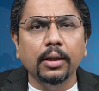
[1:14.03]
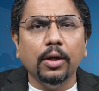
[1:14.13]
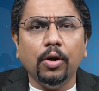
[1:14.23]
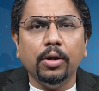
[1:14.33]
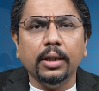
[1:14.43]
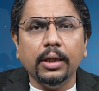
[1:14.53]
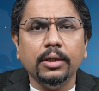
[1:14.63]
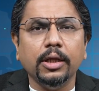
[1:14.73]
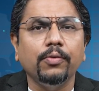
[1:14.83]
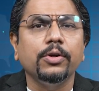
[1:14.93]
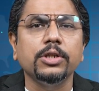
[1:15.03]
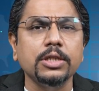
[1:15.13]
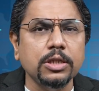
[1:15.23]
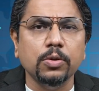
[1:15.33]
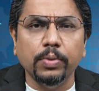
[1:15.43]
or in
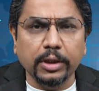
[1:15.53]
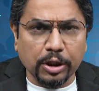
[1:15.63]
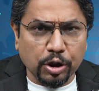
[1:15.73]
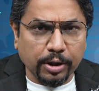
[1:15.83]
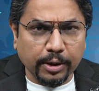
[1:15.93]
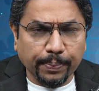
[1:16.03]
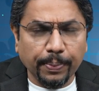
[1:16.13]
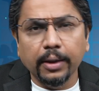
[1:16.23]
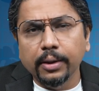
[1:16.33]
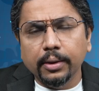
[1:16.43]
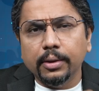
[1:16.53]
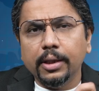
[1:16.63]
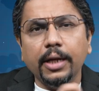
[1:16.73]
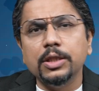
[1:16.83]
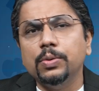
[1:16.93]
divergence with each other?
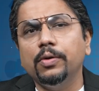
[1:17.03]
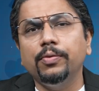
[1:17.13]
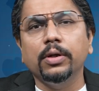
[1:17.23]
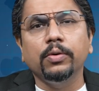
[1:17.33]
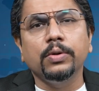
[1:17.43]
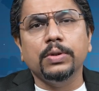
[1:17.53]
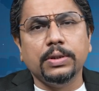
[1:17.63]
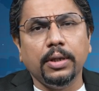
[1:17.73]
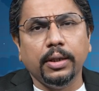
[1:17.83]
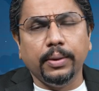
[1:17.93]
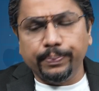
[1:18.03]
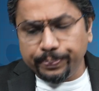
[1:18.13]
That is what we are going to study.